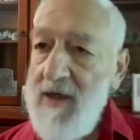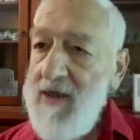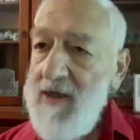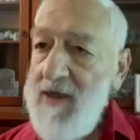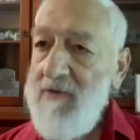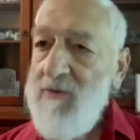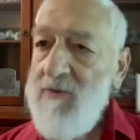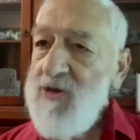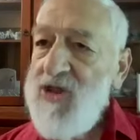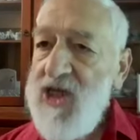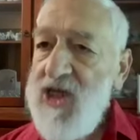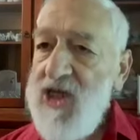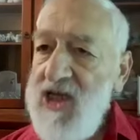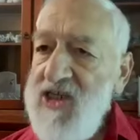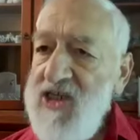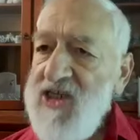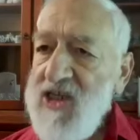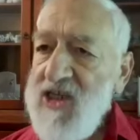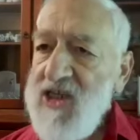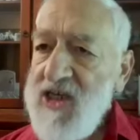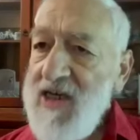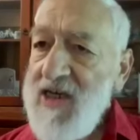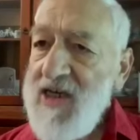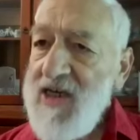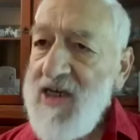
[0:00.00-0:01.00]
it was
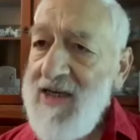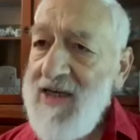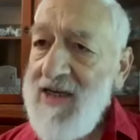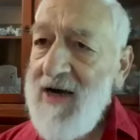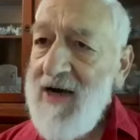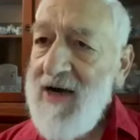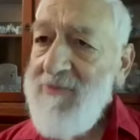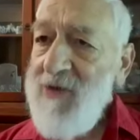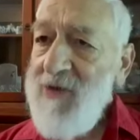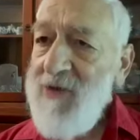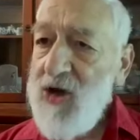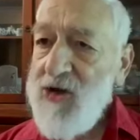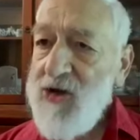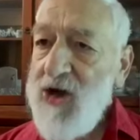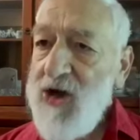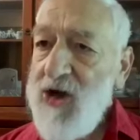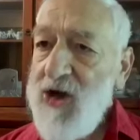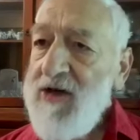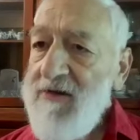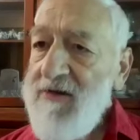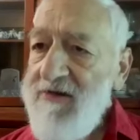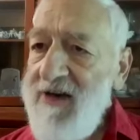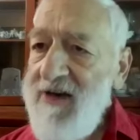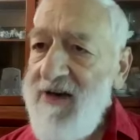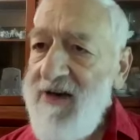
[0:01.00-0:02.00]
easy. I'm not
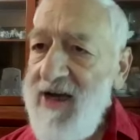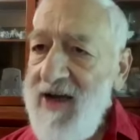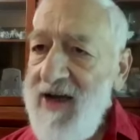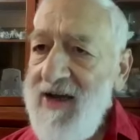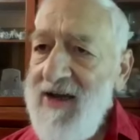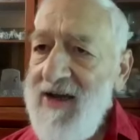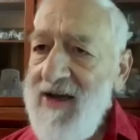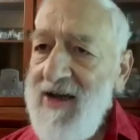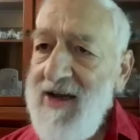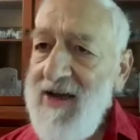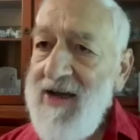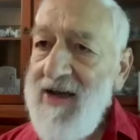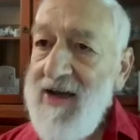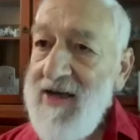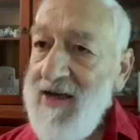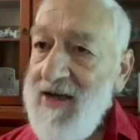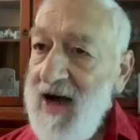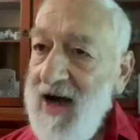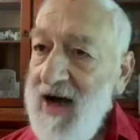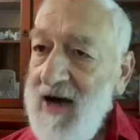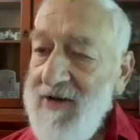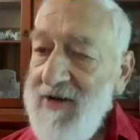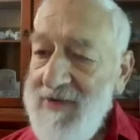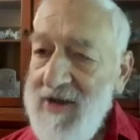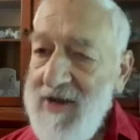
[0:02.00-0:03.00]
hungry.
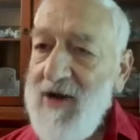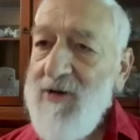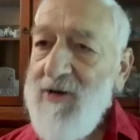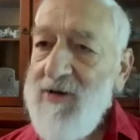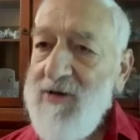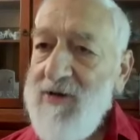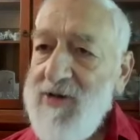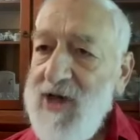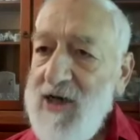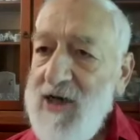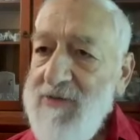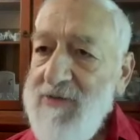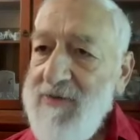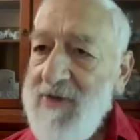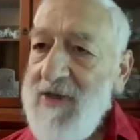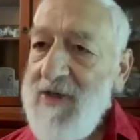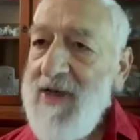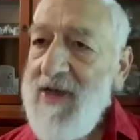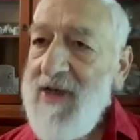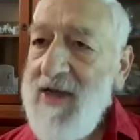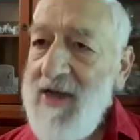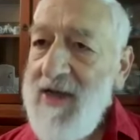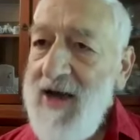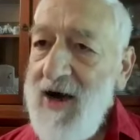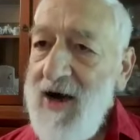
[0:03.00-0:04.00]
I was
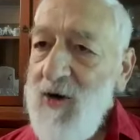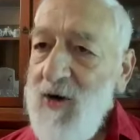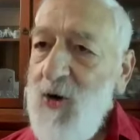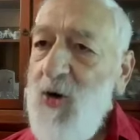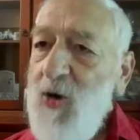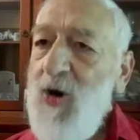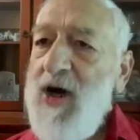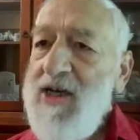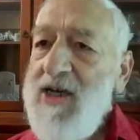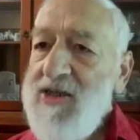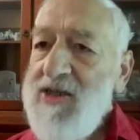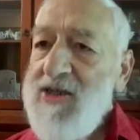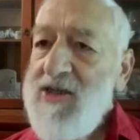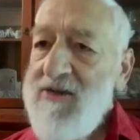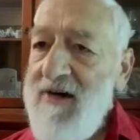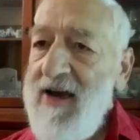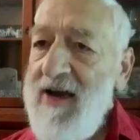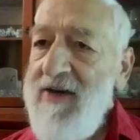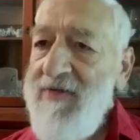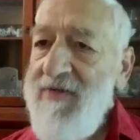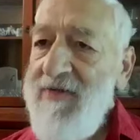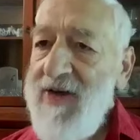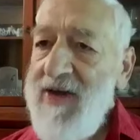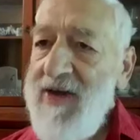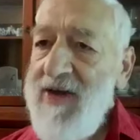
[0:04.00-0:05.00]
always
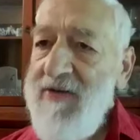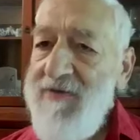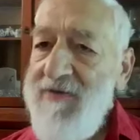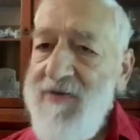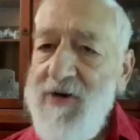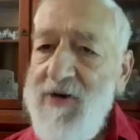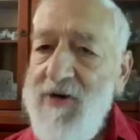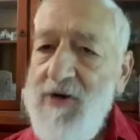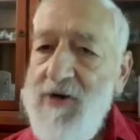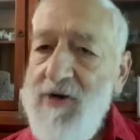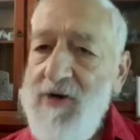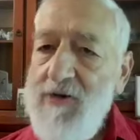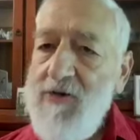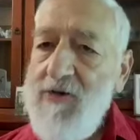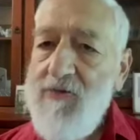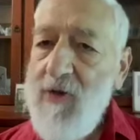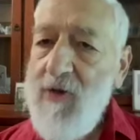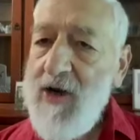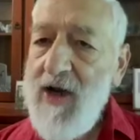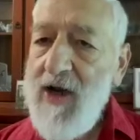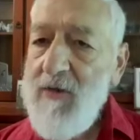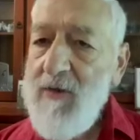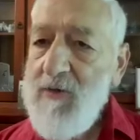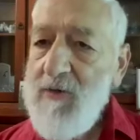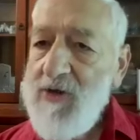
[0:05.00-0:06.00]
craving foods
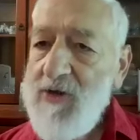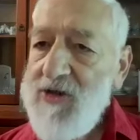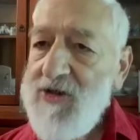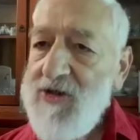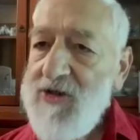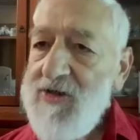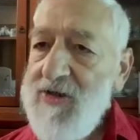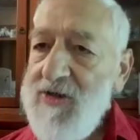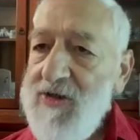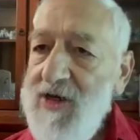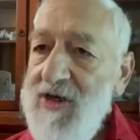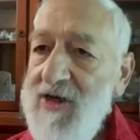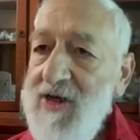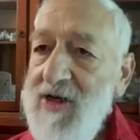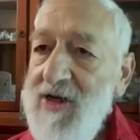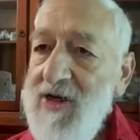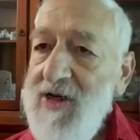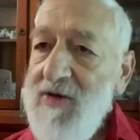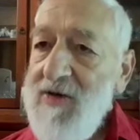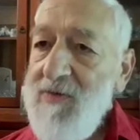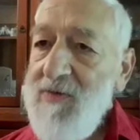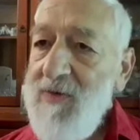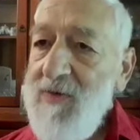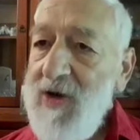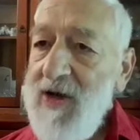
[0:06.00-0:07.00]
when I
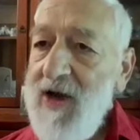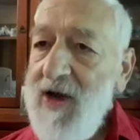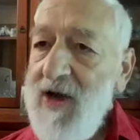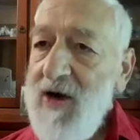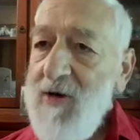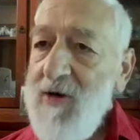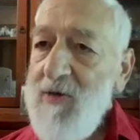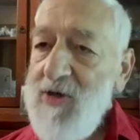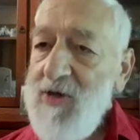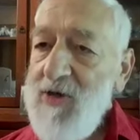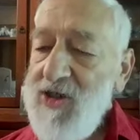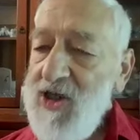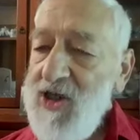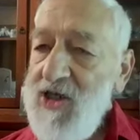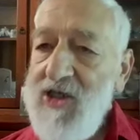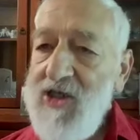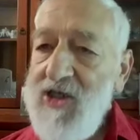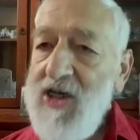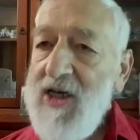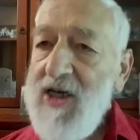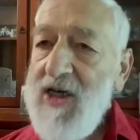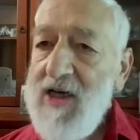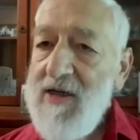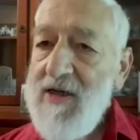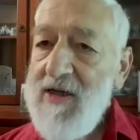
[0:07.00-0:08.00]
was
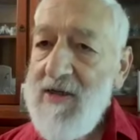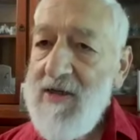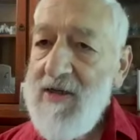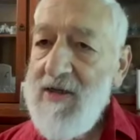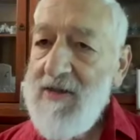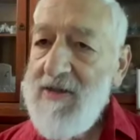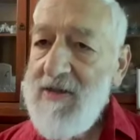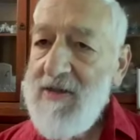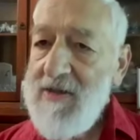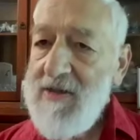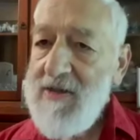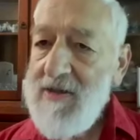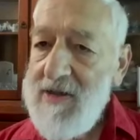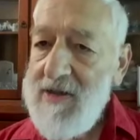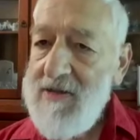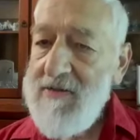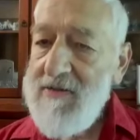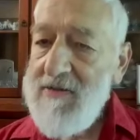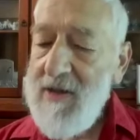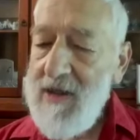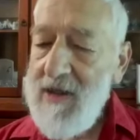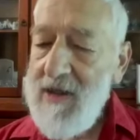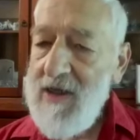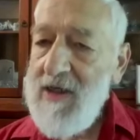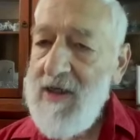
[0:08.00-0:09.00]
eating
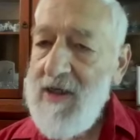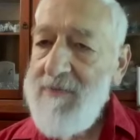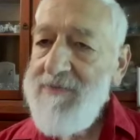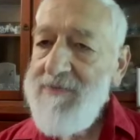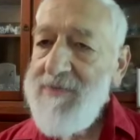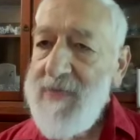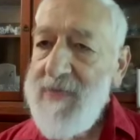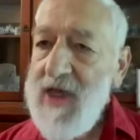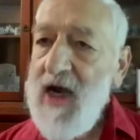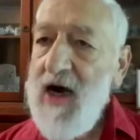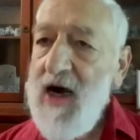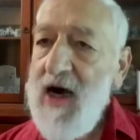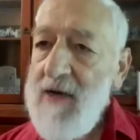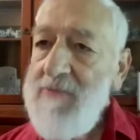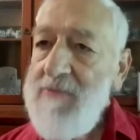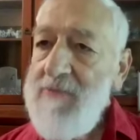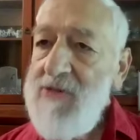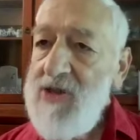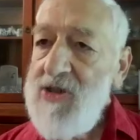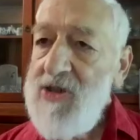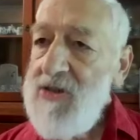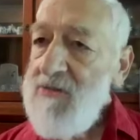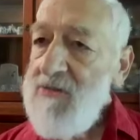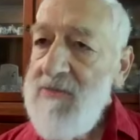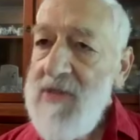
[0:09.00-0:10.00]

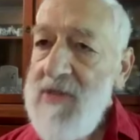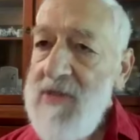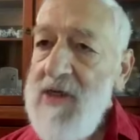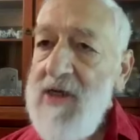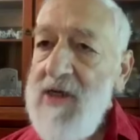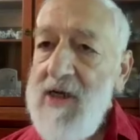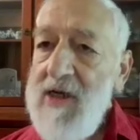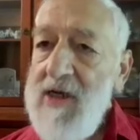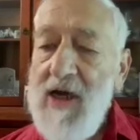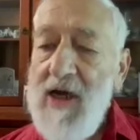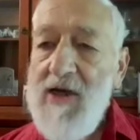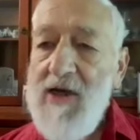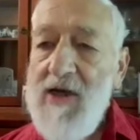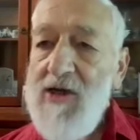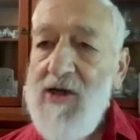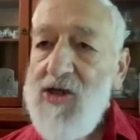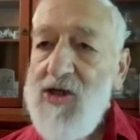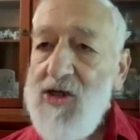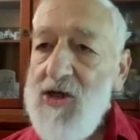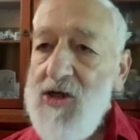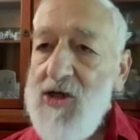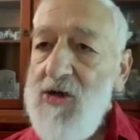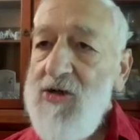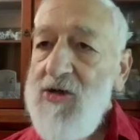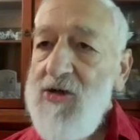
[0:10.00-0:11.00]
carbs. And as
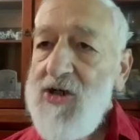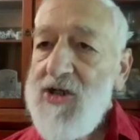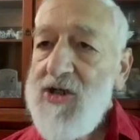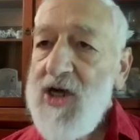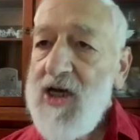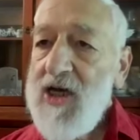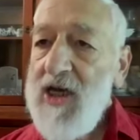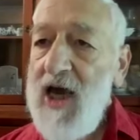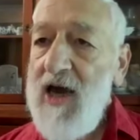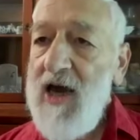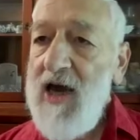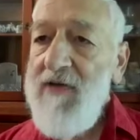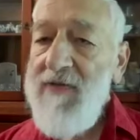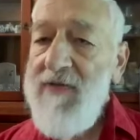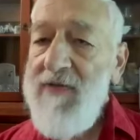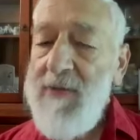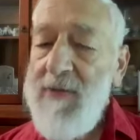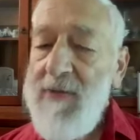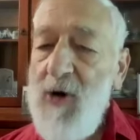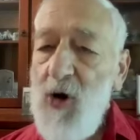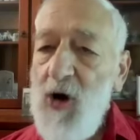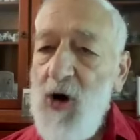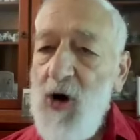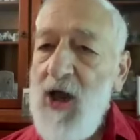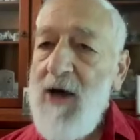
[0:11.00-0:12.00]
soon as I gave them
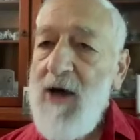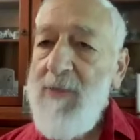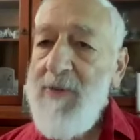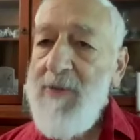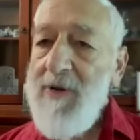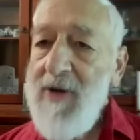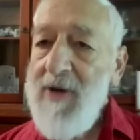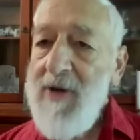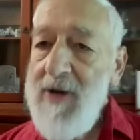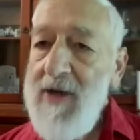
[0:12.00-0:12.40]
all up,